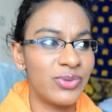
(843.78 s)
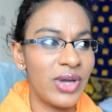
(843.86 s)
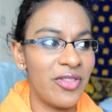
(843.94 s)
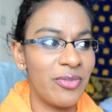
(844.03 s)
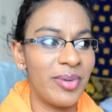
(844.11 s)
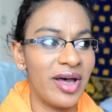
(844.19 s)

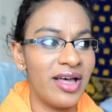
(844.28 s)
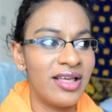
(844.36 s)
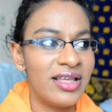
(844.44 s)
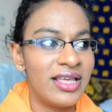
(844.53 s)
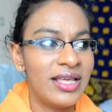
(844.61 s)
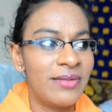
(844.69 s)
worth, but
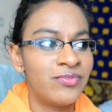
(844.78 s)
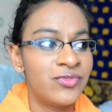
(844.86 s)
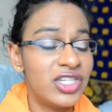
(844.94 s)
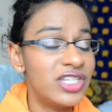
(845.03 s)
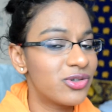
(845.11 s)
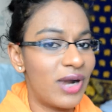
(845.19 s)

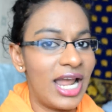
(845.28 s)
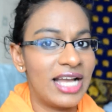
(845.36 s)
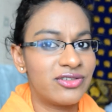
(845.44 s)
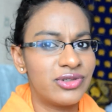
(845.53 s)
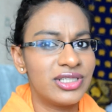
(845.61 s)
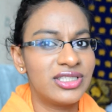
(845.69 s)
she's a great
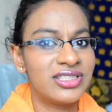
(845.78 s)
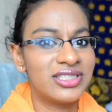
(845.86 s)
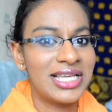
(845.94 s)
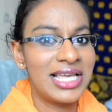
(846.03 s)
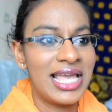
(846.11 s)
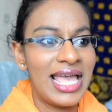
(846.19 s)
actress,
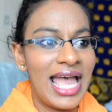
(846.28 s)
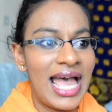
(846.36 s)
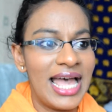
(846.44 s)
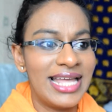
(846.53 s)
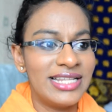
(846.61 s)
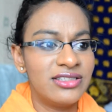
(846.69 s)

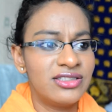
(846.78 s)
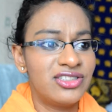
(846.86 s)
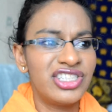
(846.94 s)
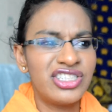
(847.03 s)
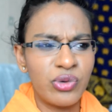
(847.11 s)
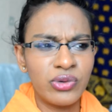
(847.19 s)
and
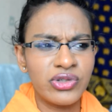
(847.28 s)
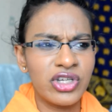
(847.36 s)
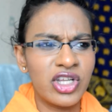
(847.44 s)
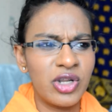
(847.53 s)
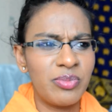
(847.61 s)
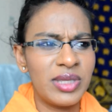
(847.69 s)
she's also
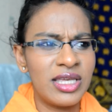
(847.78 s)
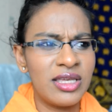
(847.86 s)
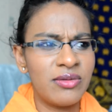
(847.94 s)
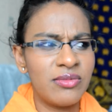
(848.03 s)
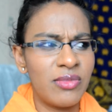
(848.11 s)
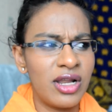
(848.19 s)
going to
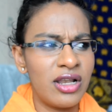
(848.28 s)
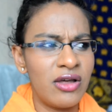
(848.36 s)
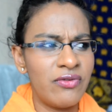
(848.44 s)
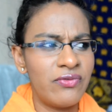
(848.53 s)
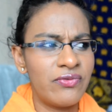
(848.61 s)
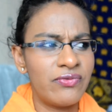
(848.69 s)
be My
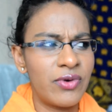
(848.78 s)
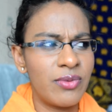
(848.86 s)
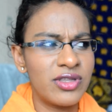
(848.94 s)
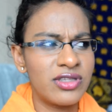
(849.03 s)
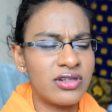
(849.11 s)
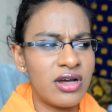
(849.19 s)
Love from
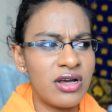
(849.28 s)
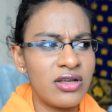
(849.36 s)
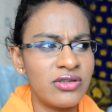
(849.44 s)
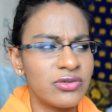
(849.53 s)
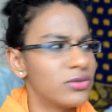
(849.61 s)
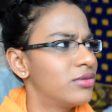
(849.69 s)
the
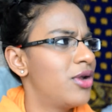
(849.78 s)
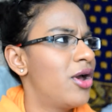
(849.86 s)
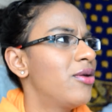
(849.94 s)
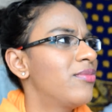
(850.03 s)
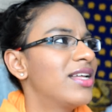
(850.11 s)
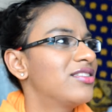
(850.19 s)
Stars, or
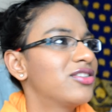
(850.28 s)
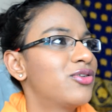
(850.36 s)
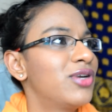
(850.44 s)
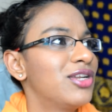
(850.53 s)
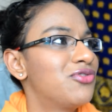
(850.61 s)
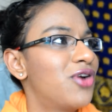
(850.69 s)
no, that's a
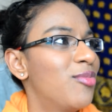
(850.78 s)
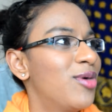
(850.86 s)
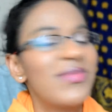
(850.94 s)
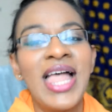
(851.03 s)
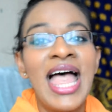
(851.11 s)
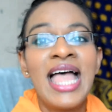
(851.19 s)
Korean drama.
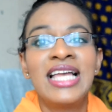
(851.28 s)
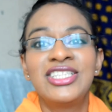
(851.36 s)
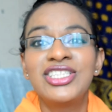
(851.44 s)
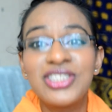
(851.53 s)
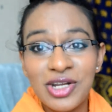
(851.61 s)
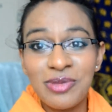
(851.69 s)

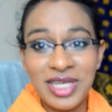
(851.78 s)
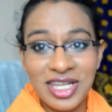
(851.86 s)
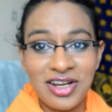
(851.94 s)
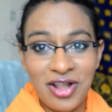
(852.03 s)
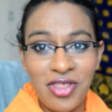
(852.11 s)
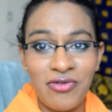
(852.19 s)
She's going to be in
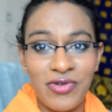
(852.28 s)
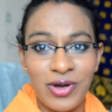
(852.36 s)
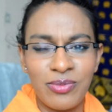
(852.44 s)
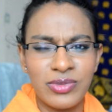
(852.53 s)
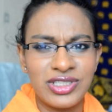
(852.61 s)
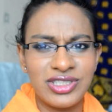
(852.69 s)
another
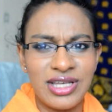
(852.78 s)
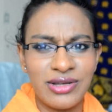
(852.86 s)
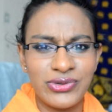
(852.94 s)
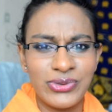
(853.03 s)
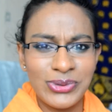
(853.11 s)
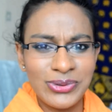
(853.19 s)
film which is out
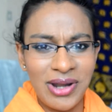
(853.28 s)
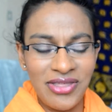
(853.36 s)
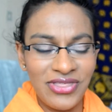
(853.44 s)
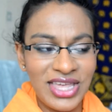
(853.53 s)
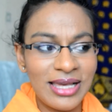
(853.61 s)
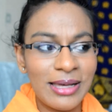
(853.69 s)
soon, I
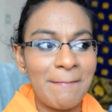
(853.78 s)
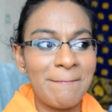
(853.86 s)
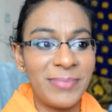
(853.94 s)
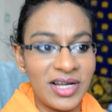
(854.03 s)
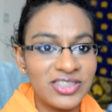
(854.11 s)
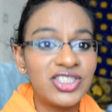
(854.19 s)
think,
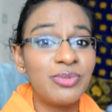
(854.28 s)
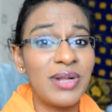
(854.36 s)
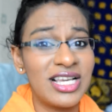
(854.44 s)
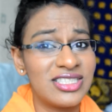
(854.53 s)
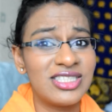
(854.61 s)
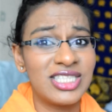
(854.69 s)
but she
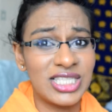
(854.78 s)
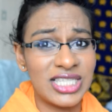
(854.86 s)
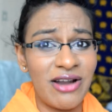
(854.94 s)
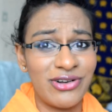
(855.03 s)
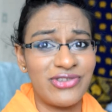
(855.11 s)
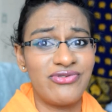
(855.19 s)
plays this
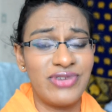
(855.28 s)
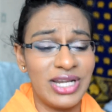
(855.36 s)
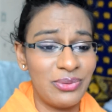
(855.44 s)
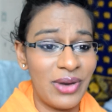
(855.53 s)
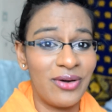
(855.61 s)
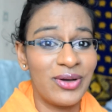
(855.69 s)
character
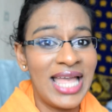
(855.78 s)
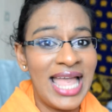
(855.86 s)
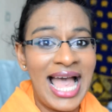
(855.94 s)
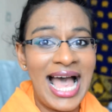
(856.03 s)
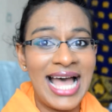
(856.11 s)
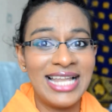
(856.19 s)
really well.
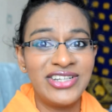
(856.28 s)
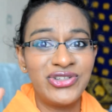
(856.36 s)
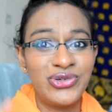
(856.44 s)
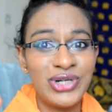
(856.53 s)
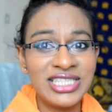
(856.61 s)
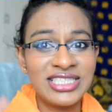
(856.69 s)
And
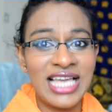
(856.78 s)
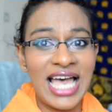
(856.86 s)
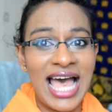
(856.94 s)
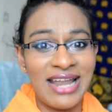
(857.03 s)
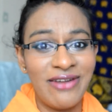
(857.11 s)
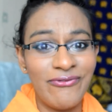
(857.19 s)
Triss
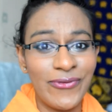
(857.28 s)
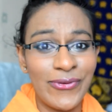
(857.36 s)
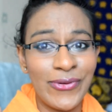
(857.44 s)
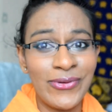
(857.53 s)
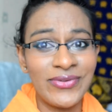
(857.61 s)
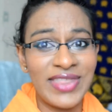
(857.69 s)
and
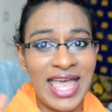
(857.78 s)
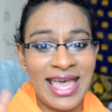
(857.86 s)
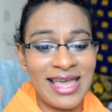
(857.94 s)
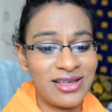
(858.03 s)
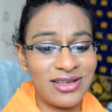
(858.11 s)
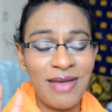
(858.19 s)
Thor,
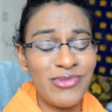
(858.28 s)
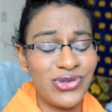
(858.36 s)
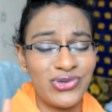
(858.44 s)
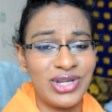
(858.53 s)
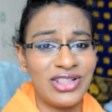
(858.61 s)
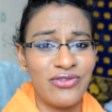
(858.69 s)
their
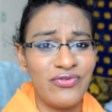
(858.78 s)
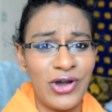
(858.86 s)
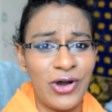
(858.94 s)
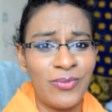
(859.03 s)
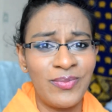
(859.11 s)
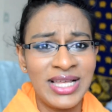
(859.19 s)
chemistry in the
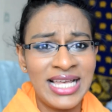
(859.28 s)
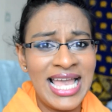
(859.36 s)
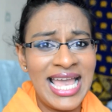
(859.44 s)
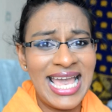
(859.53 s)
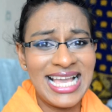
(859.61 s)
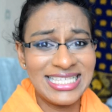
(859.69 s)
film
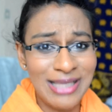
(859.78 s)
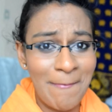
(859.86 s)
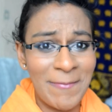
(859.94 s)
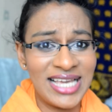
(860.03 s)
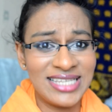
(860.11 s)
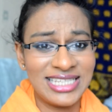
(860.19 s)
is
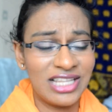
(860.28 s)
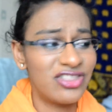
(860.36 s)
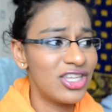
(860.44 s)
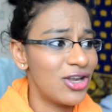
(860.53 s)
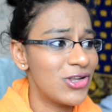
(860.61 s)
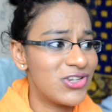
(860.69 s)
amazing.
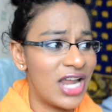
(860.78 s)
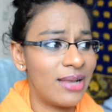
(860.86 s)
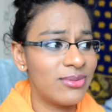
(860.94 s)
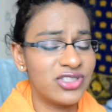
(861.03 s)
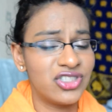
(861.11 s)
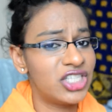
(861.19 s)
Theo
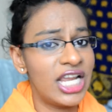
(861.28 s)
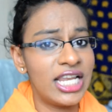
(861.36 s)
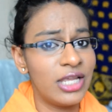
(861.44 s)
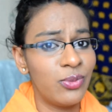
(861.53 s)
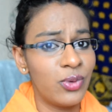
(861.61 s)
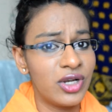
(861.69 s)
James and
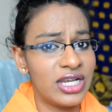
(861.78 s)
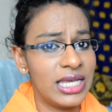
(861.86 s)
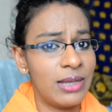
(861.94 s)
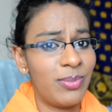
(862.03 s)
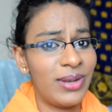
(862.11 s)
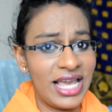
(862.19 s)
Shailene
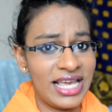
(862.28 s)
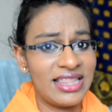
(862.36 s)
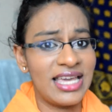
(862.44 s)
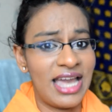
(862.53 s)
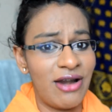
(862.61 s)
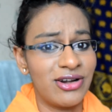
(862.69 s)
Woodley play
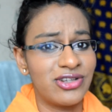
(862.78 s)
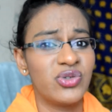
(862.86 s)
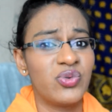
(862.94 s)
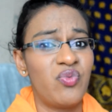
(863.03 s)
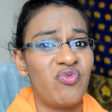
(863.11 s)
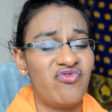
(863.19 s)
their characters
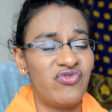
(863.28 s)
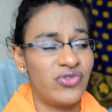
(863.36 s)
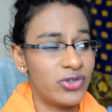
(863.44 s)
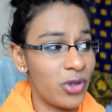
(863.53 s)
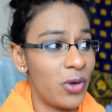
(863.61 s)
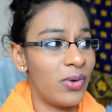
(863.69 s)

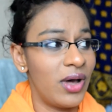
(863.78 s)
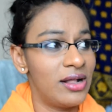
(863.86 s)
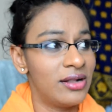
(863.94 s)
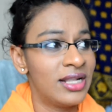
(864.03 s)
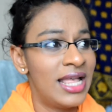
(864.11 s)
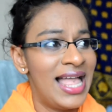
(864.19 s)
so
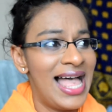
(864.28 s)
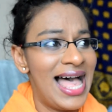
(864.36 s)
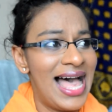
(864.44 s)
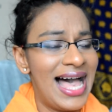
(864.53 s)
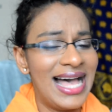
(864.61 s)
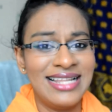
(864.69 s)
well,
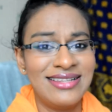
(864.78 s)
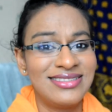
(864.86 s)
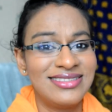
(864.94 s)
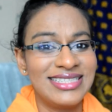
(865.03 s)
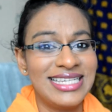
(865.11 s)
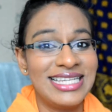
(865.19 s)
and
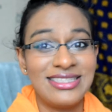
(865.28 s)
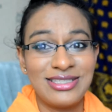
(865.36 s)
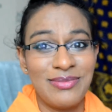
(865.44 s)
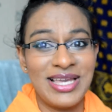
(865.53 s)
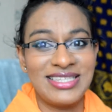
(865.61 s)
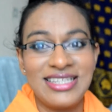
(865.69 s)
it's
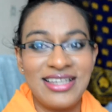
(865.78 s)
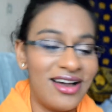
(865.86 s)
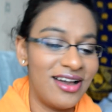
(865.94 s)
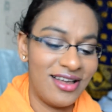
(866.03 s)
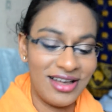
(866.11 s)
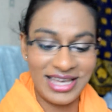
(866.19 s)
amazing.
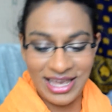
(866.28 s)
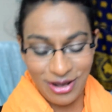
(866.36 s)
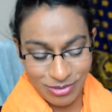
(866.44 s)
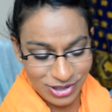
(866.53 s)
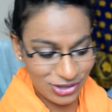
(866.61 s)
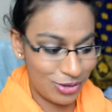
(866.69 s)
Okay,
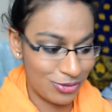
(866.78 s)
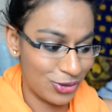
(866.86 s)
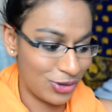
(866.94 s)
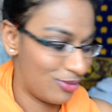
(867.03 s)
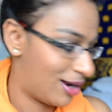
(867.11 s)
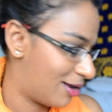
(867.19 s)
I'm going to stop
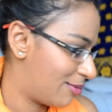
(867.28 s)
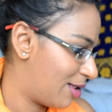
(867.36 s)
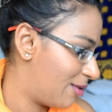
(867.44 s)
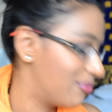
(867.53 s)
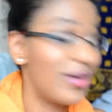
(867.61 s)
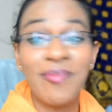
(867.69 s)
talking about it
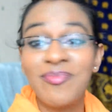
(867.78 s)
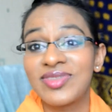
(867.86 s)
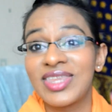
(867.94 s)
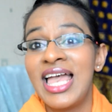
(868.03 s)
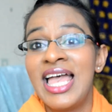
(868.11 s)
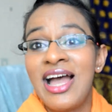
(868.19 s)
now, but
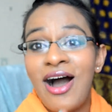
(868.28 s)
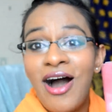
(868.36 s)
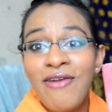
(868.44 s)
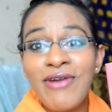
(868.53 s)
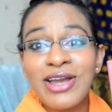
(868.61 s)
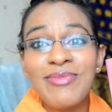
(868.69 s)

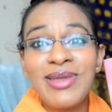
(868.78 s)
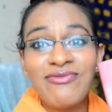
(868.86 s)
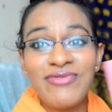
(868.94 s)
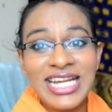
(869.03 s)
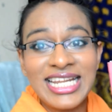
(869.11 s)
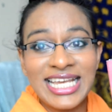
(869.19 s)
I
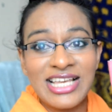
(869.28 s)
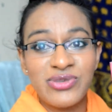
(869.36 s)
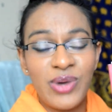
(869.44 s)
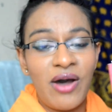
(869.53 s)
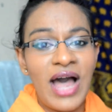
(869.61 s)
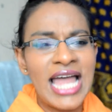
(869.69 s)
recommend reading it as
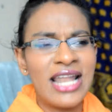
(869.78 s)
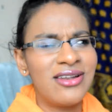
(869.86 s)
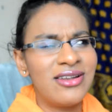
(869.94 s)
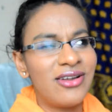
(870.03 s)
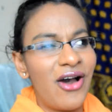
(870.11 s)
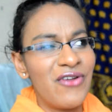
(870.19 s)
well,
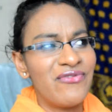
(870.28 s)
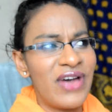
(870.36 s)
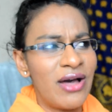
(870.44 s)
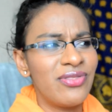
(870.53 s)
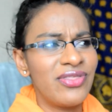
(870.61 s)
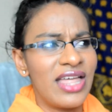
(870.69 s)
and I
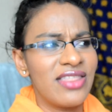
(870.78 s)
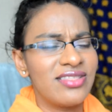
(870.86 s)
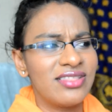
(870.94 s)
found that